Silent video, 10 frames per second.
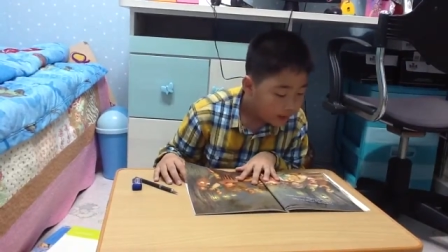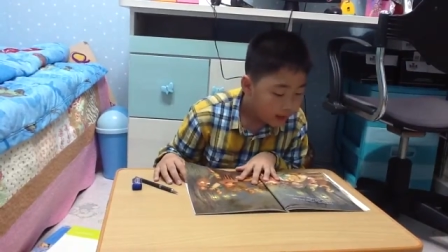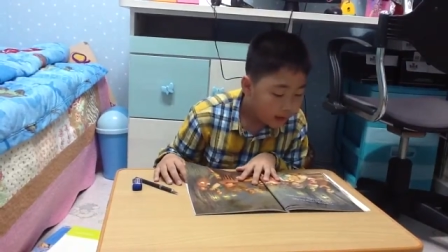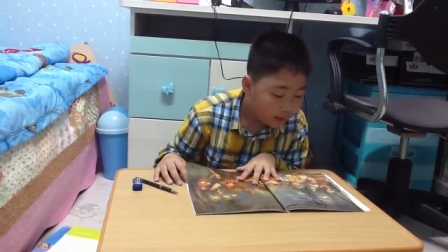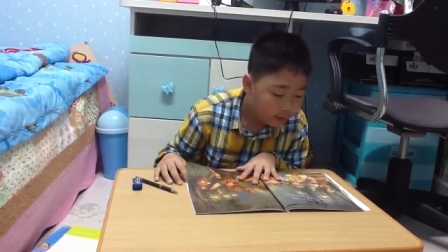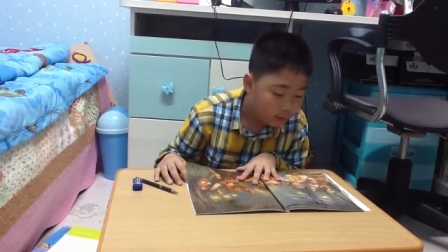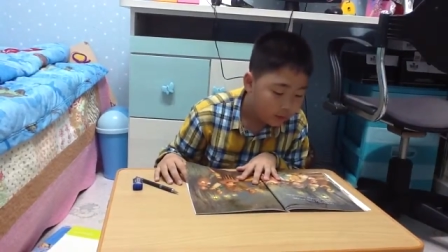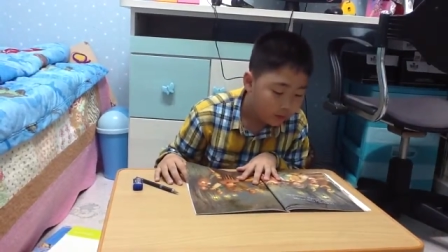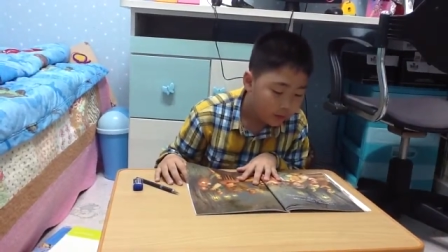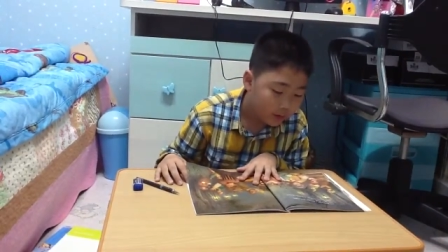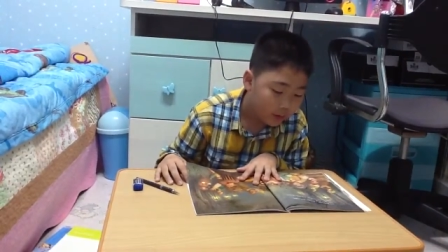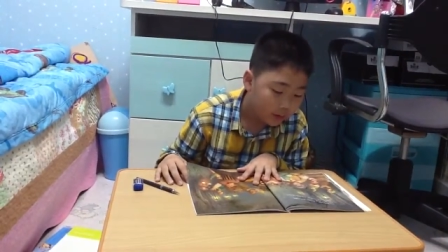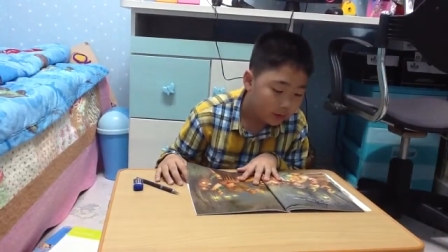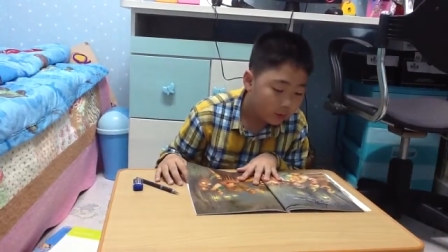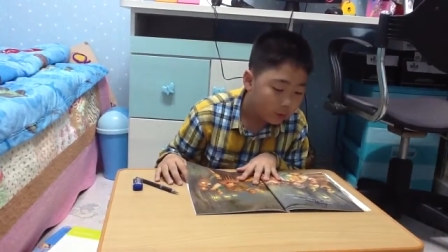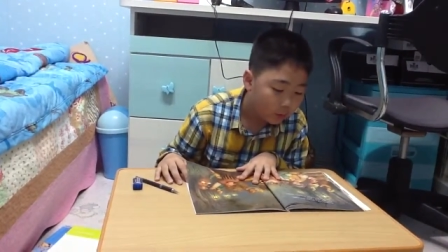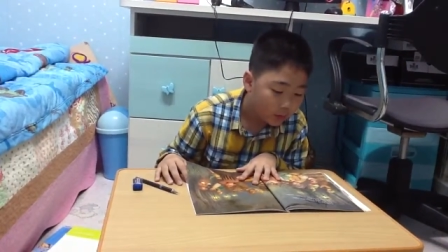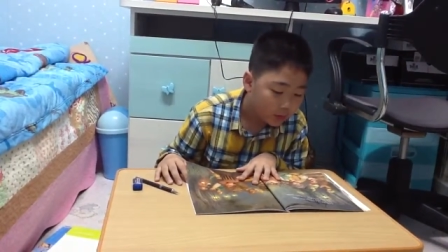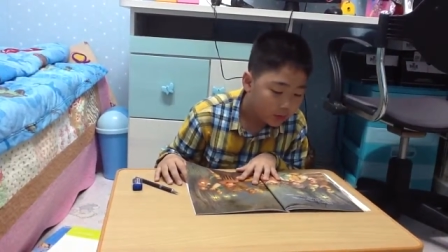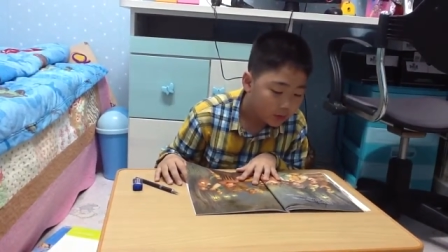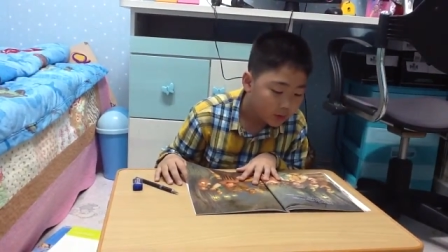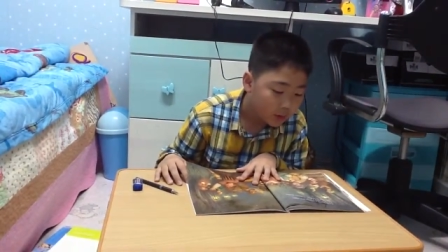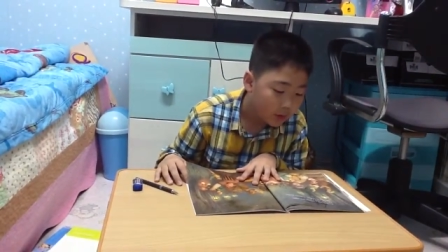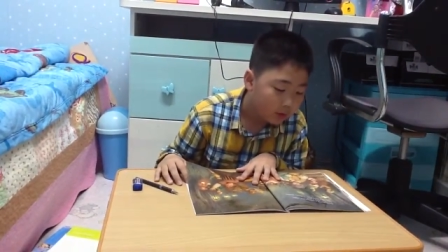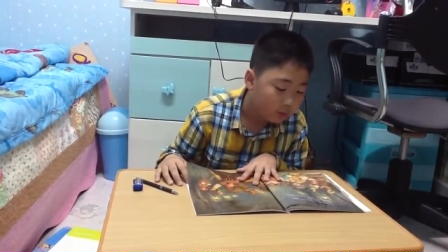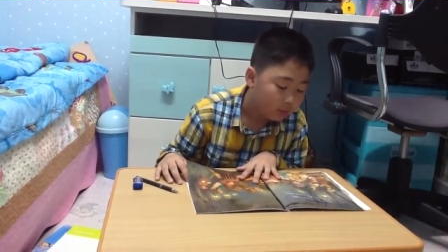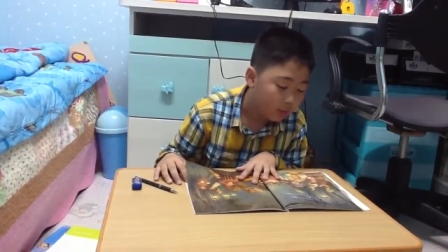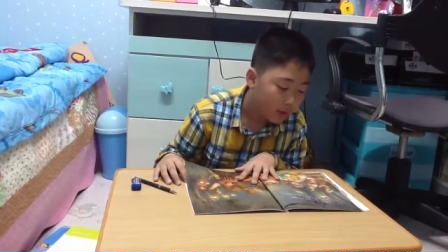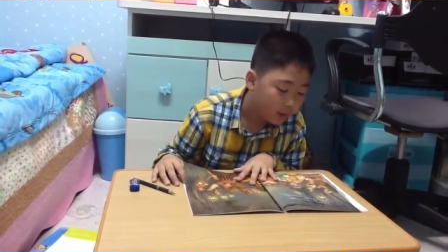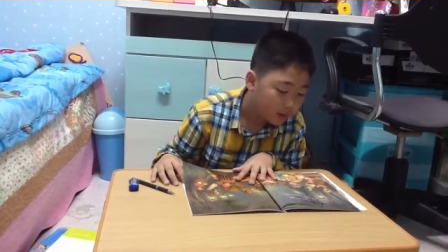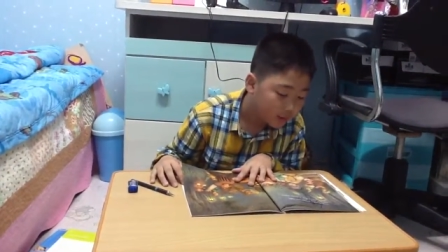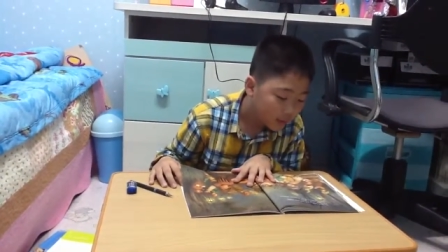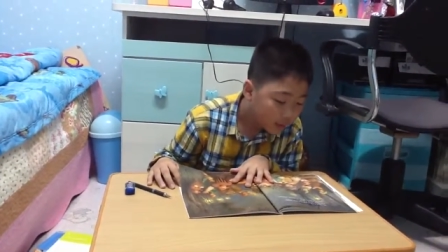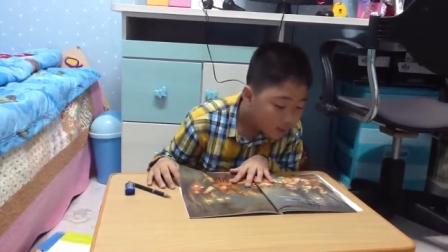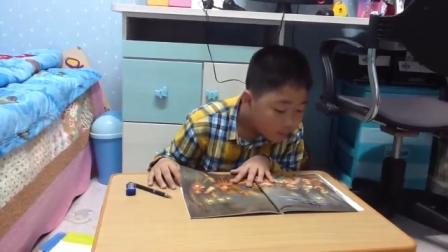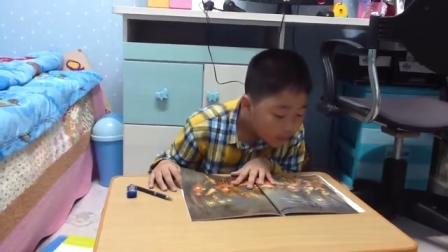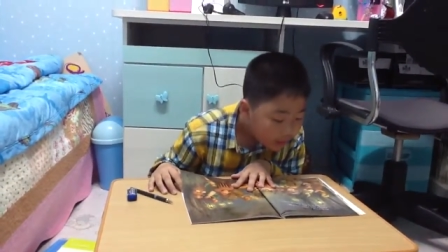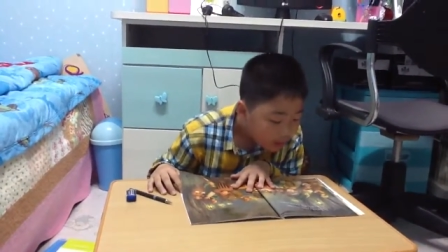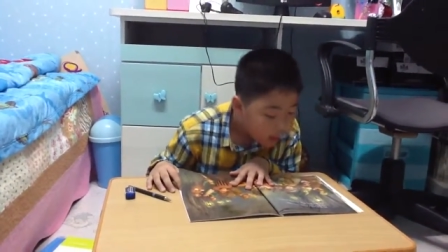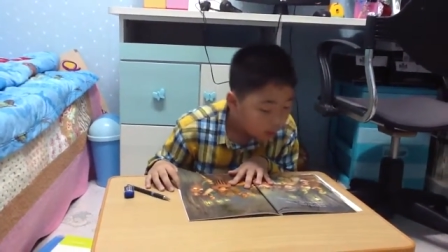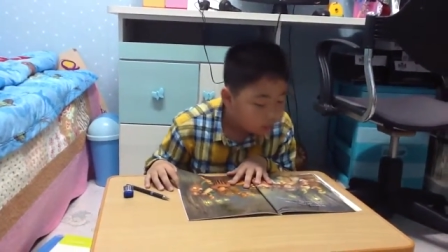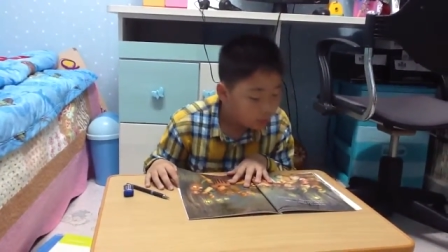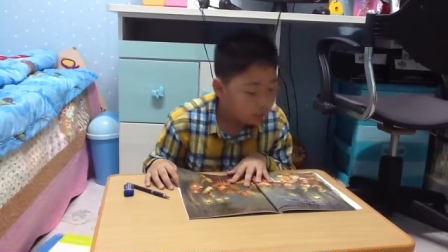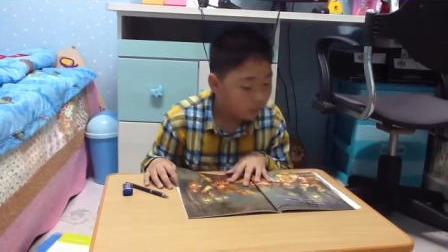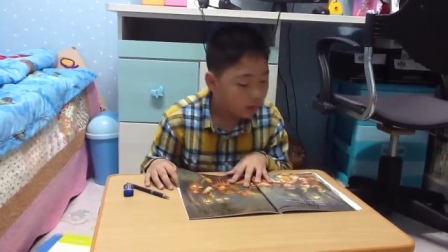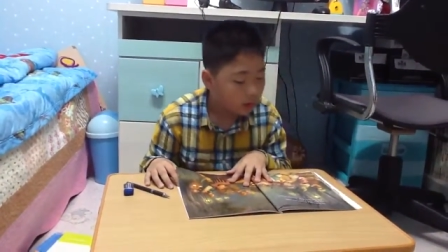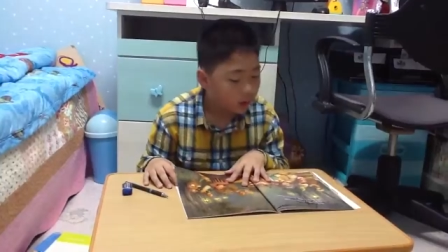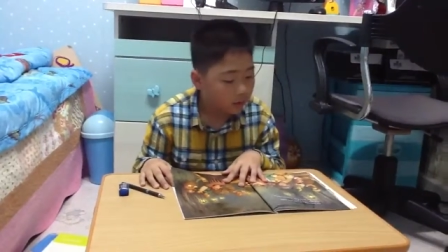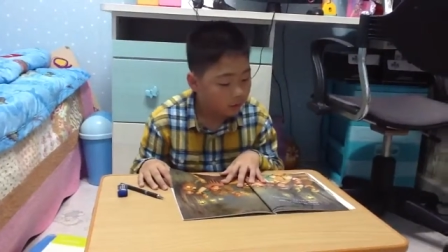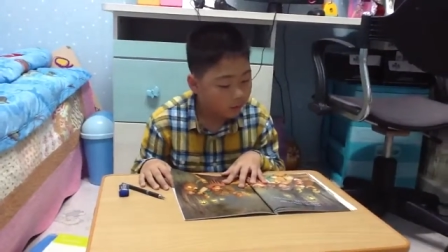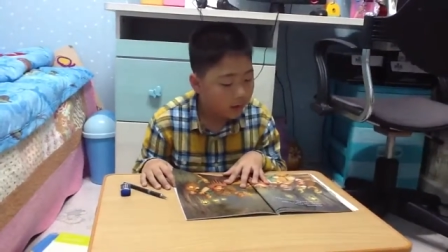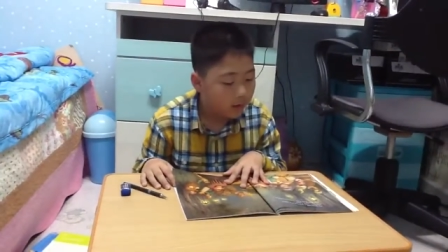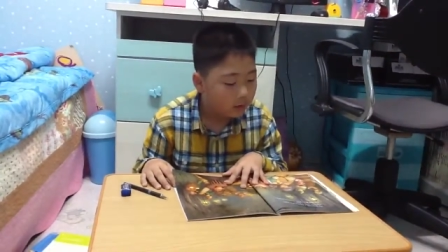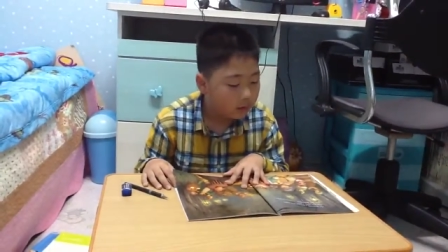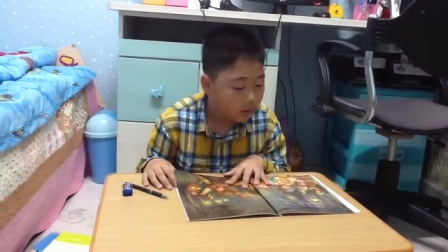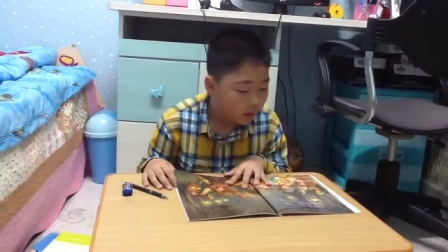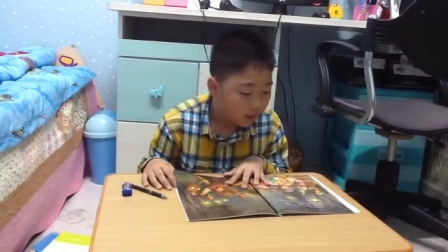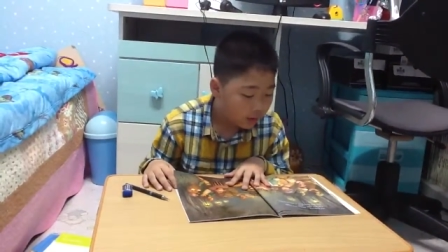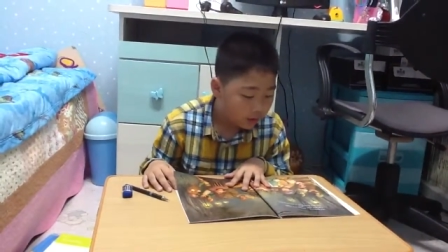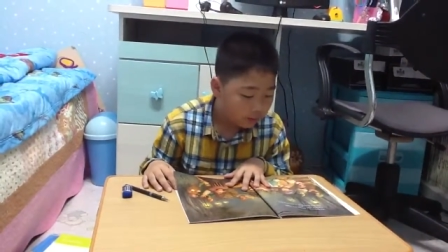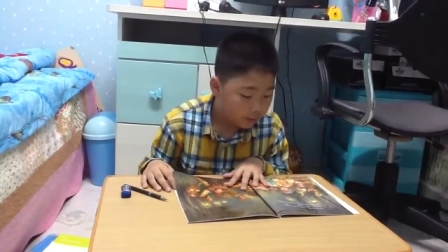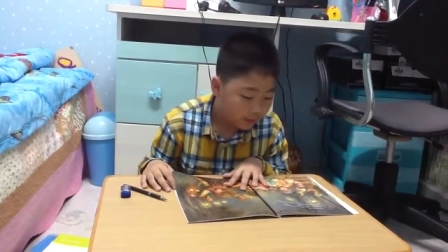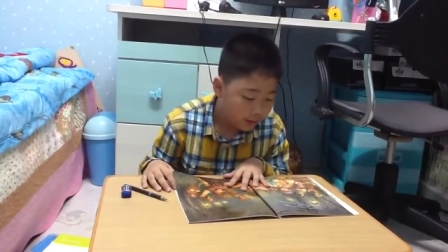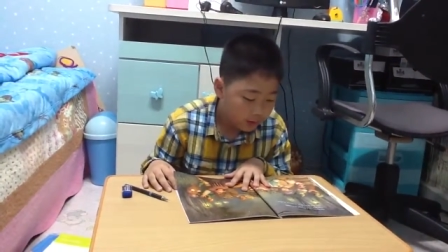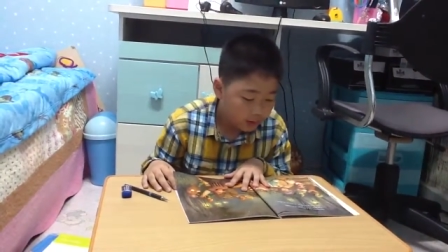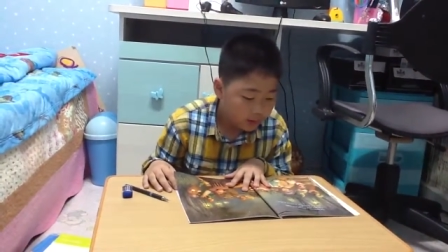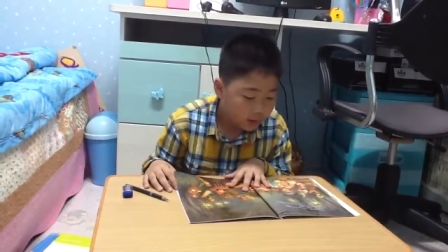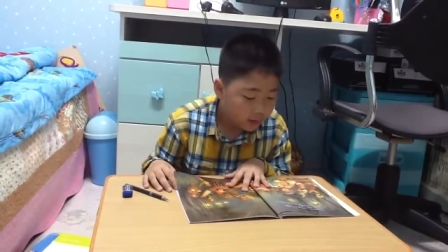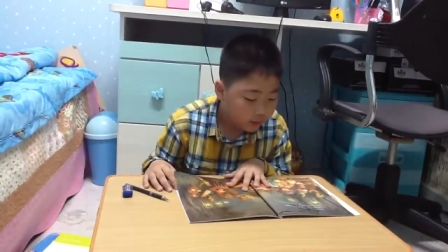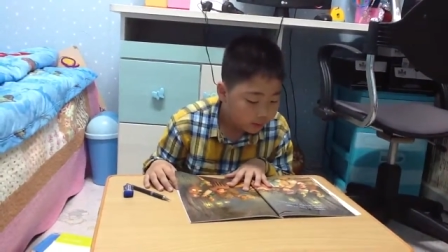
Everyone wore a mask. Everyone dressed up in